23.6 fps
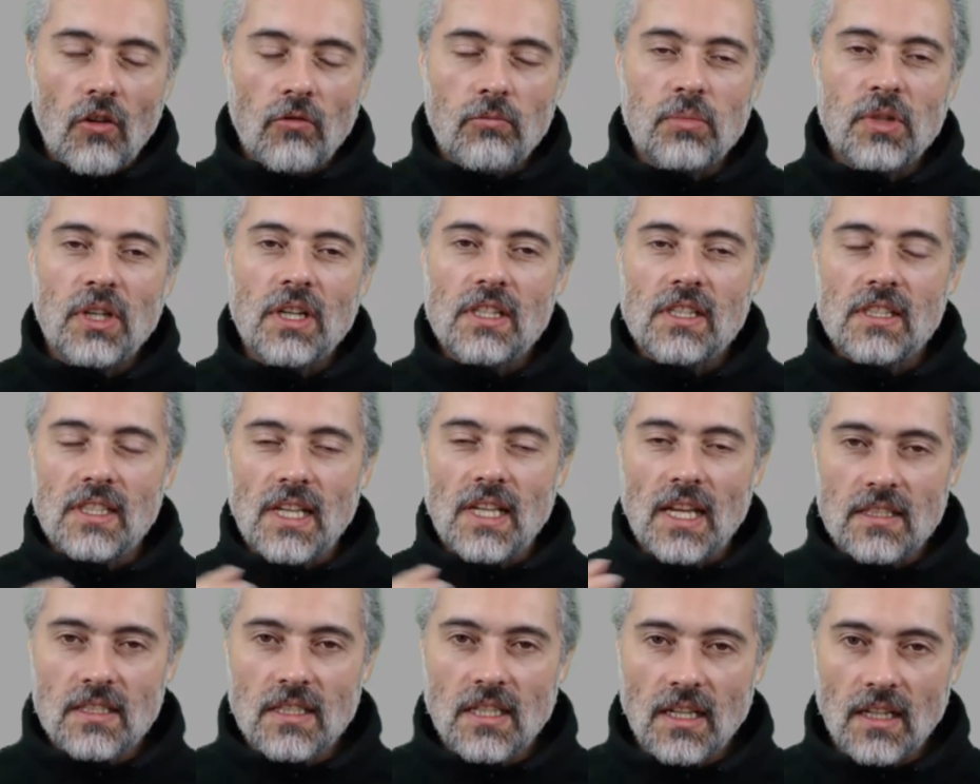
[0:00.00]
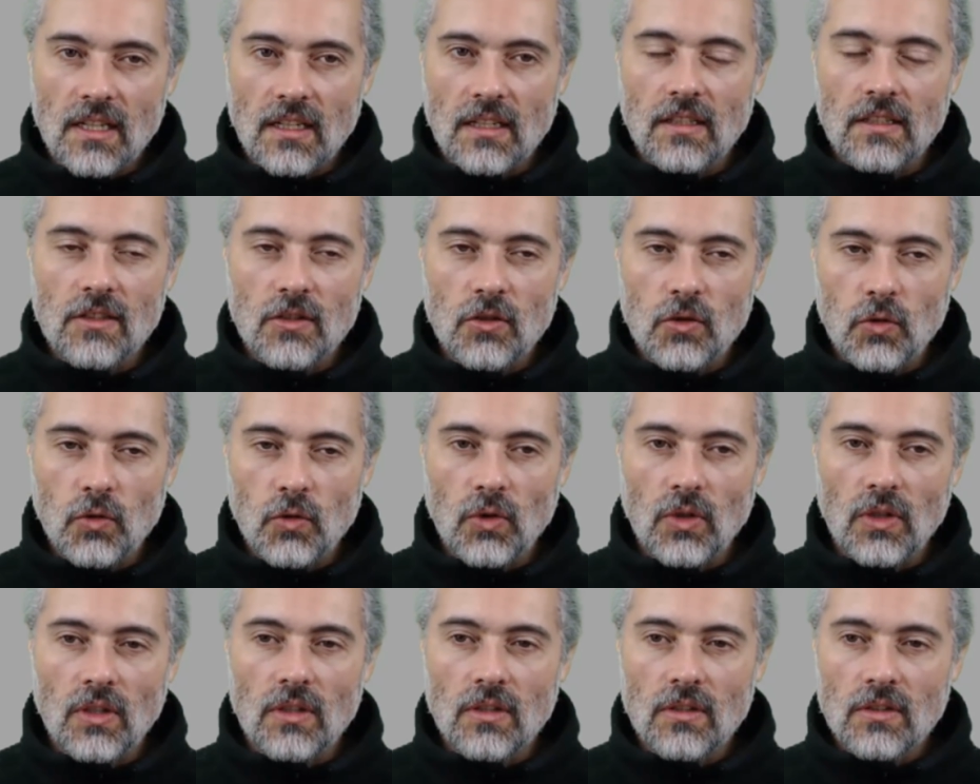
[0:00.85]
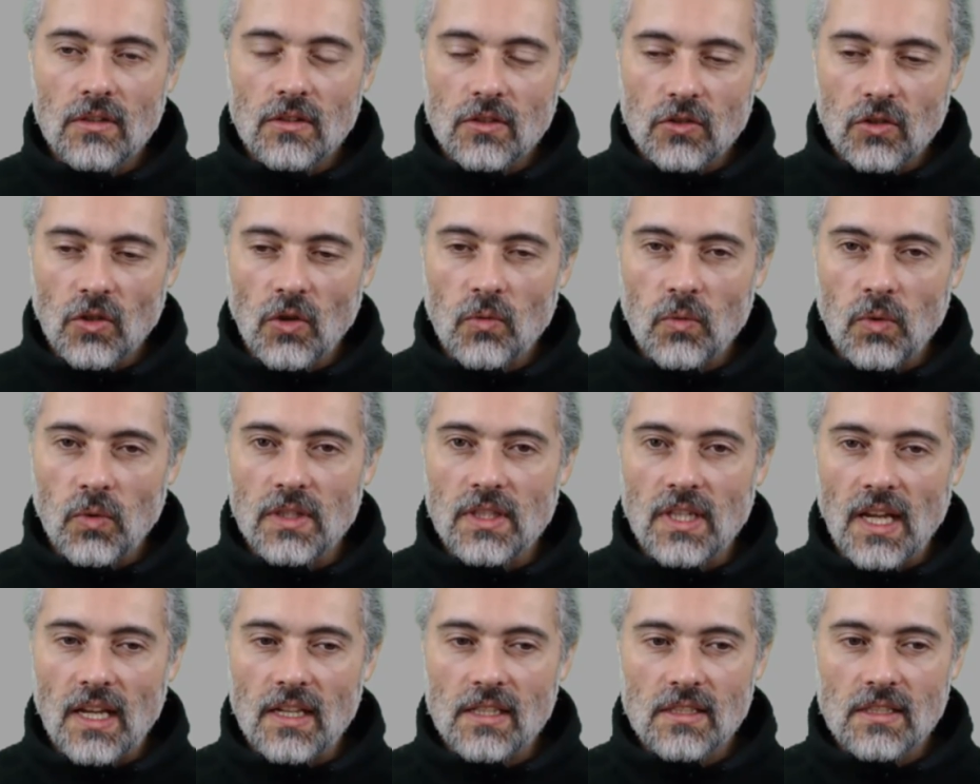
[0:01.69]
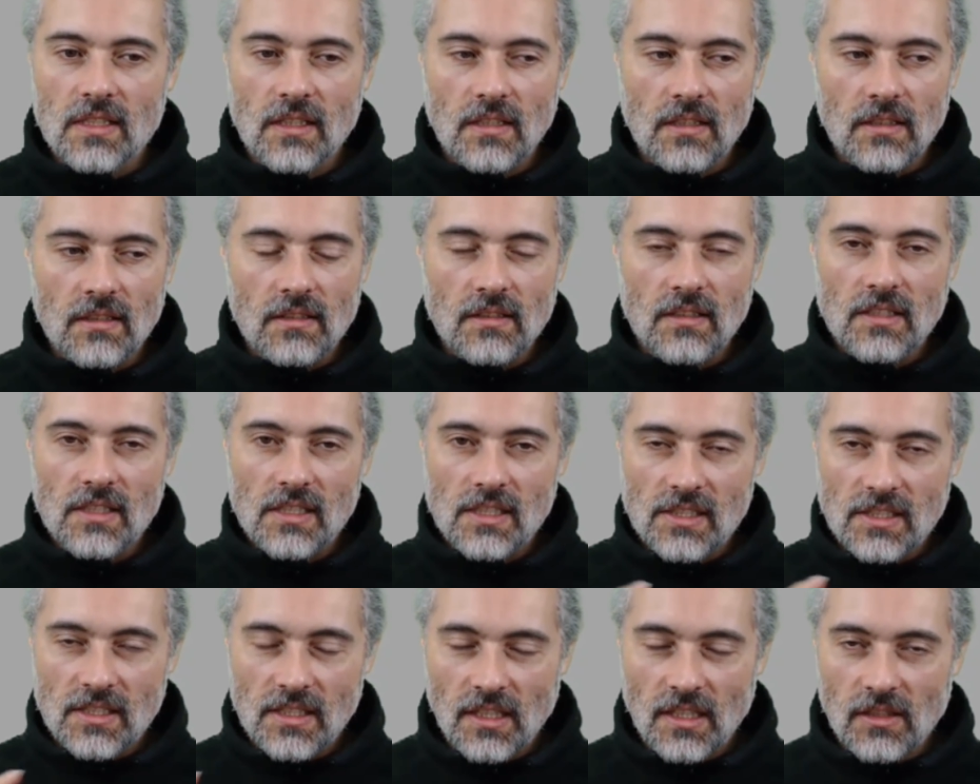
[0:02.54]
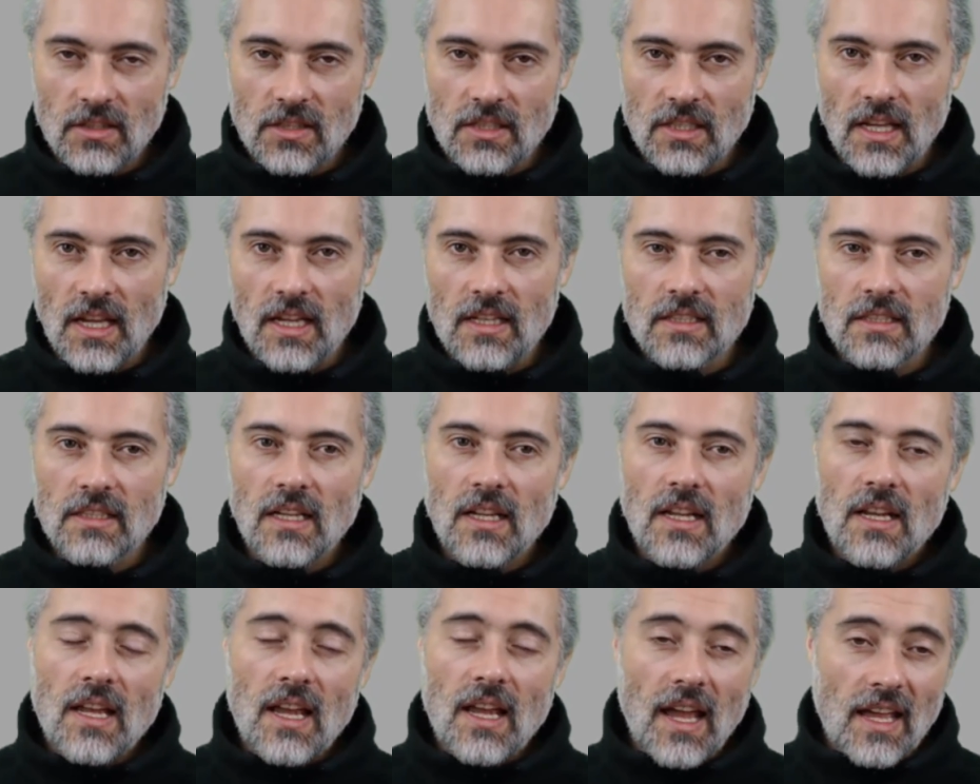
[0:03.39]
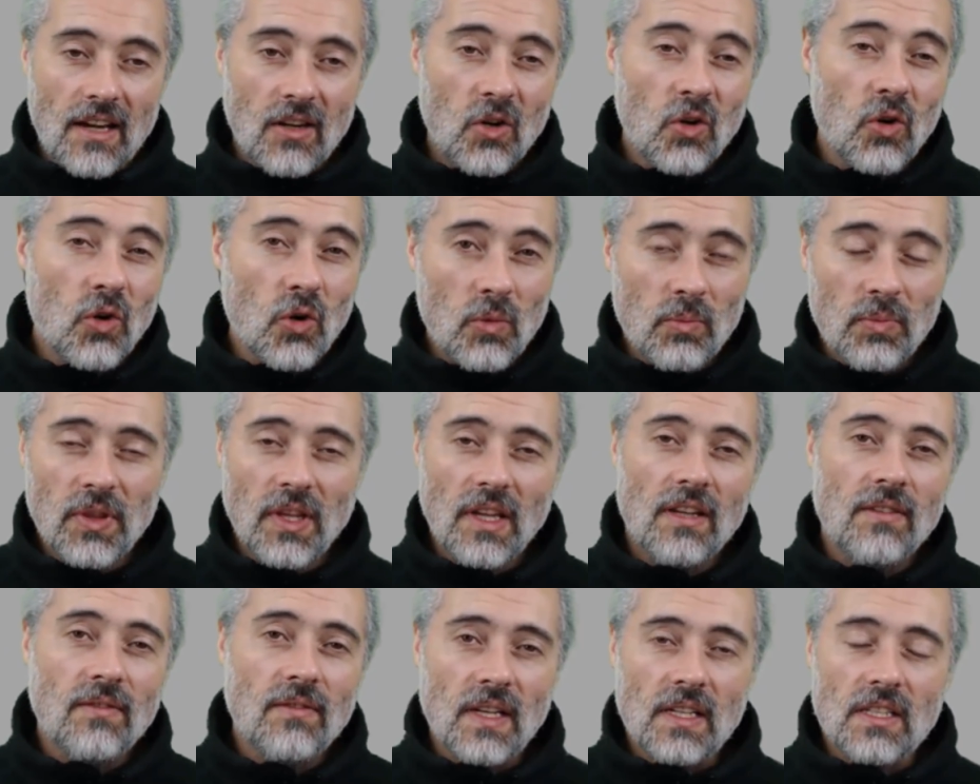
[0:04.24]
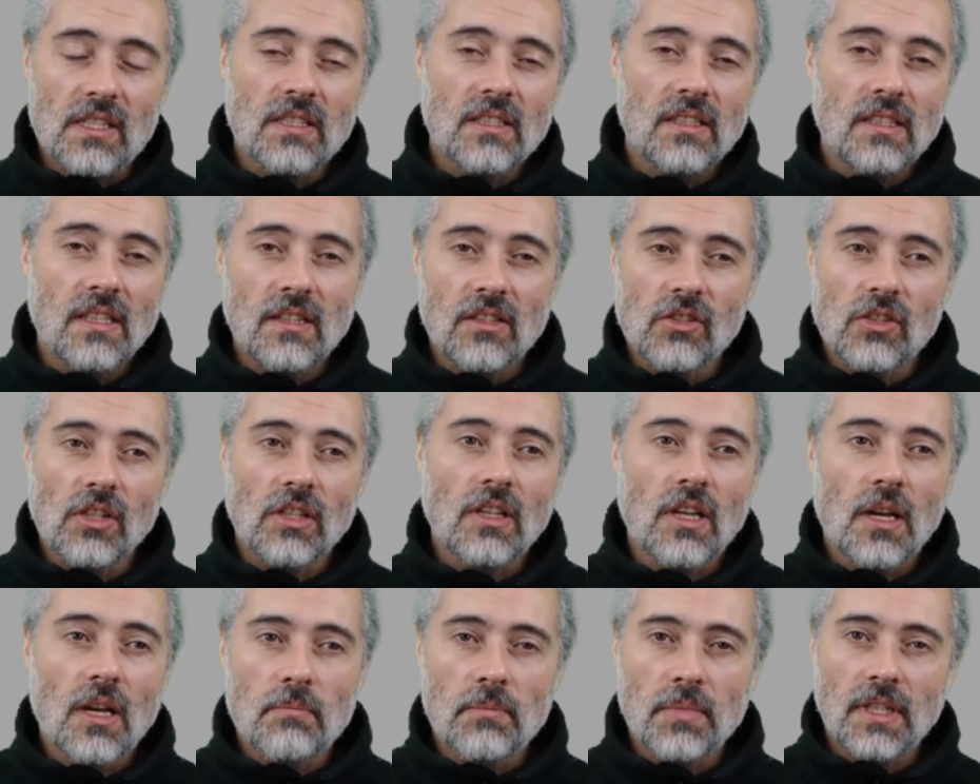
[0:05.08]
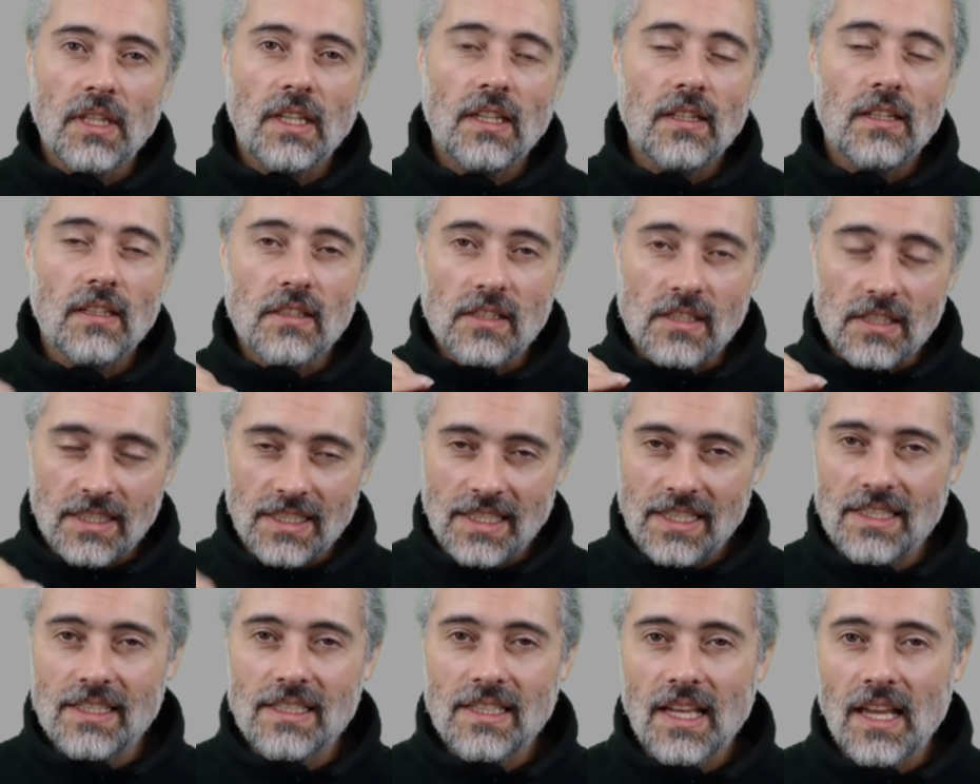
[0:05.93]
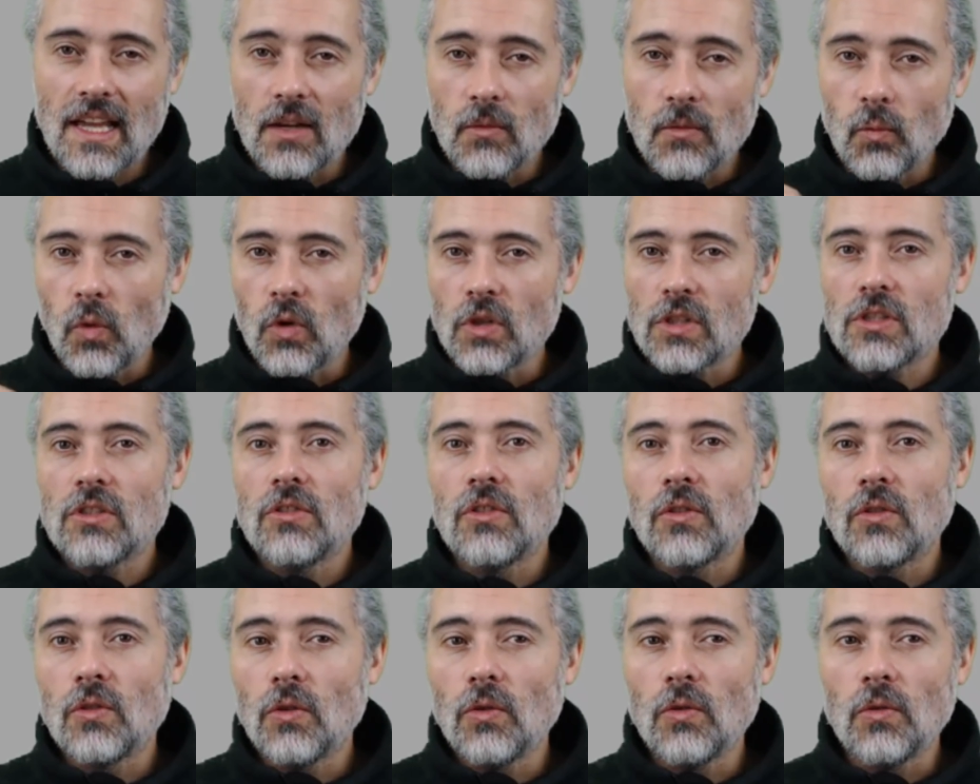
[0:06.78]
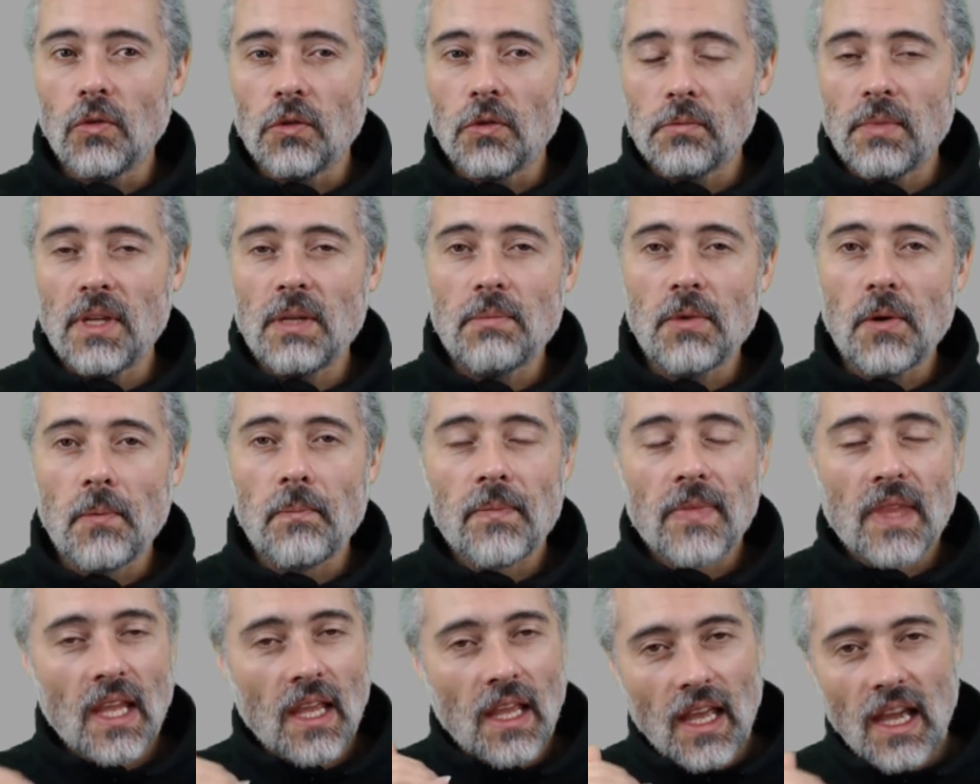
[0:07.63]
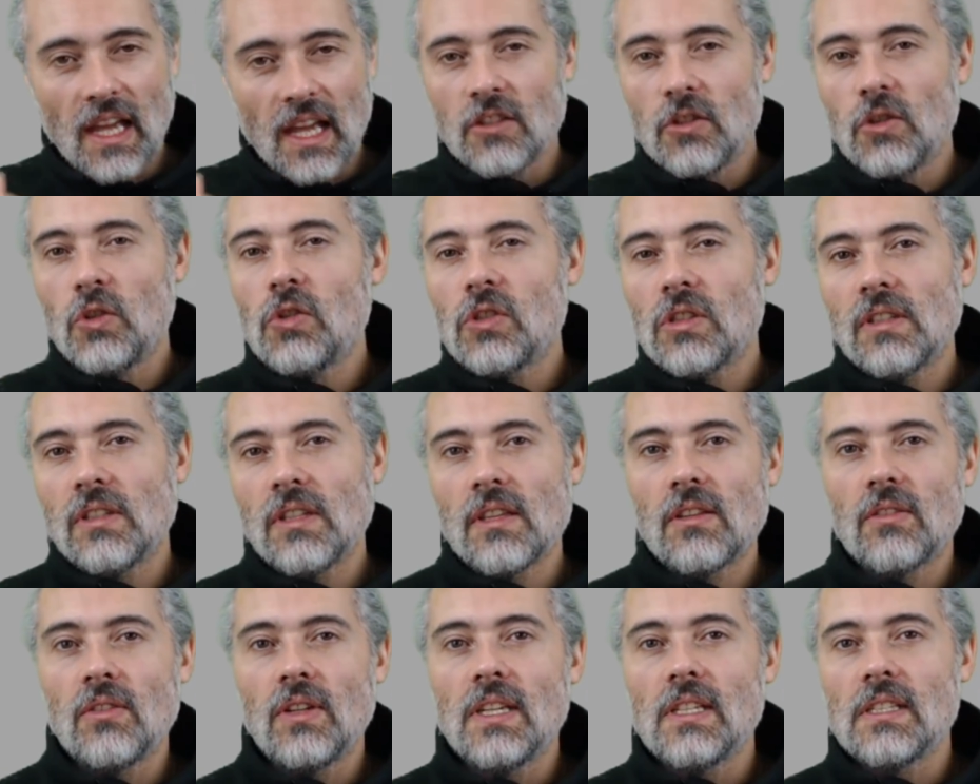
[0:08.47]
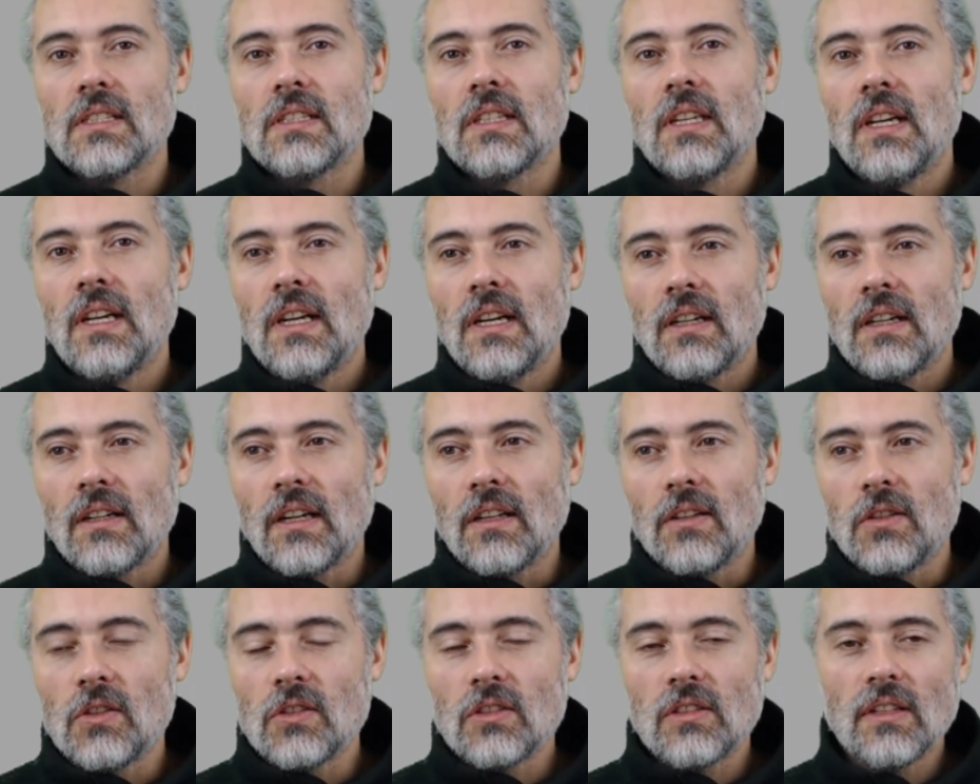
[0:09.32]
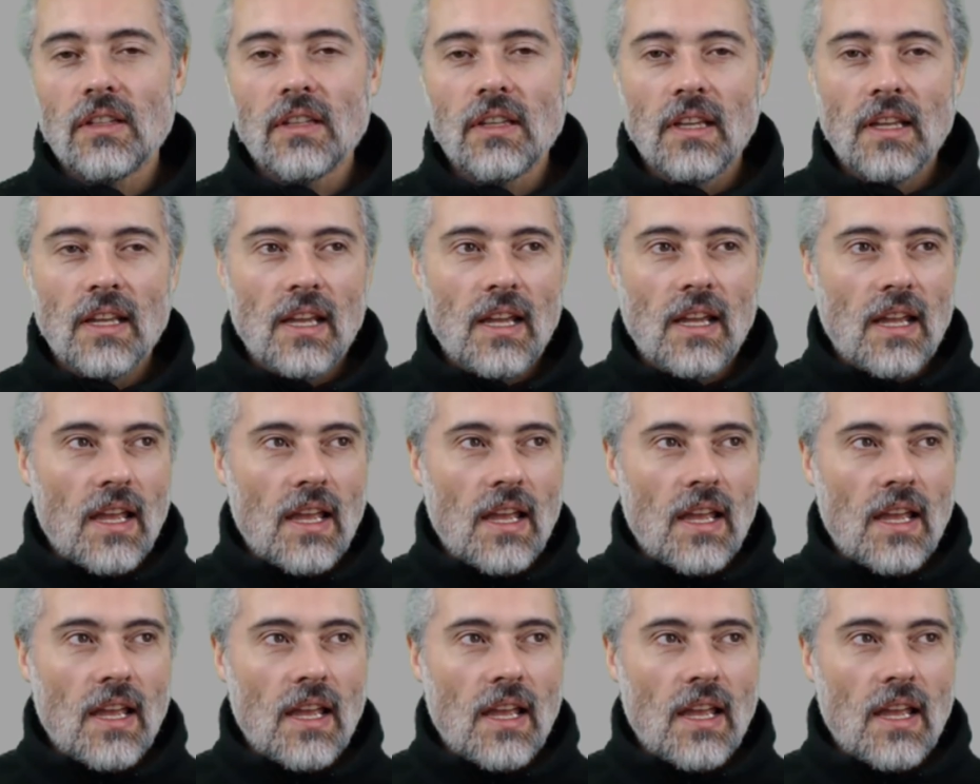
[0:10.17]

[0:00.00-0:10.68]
of presenting your software testing skill sets and hope that eventually there's a company that sees that and wants to recruit those people? And usually there is, right? Usually,